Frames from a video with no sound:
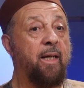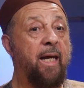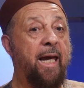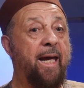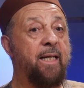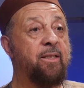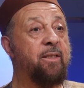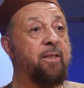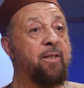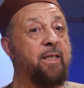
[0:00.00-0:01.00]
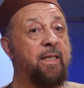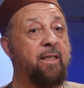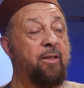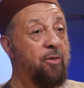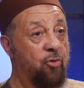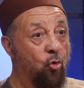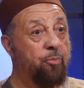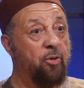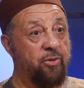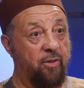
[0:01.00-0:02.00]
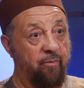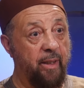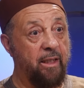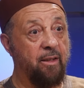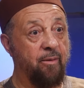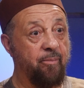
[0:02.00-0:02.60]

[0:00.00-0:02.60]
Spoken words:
And the nobles of Mecca.